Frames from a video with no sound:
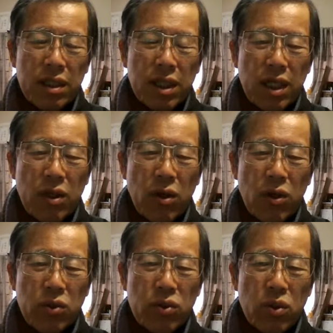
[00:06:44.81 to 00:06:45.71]
and
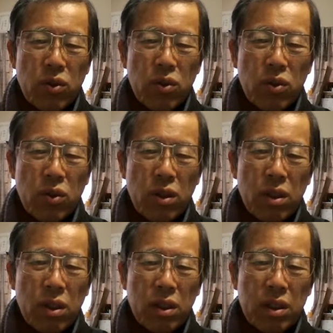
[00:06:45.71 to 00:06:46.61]
also
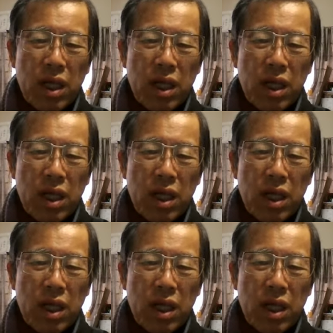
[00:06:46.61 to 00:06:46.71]
uh,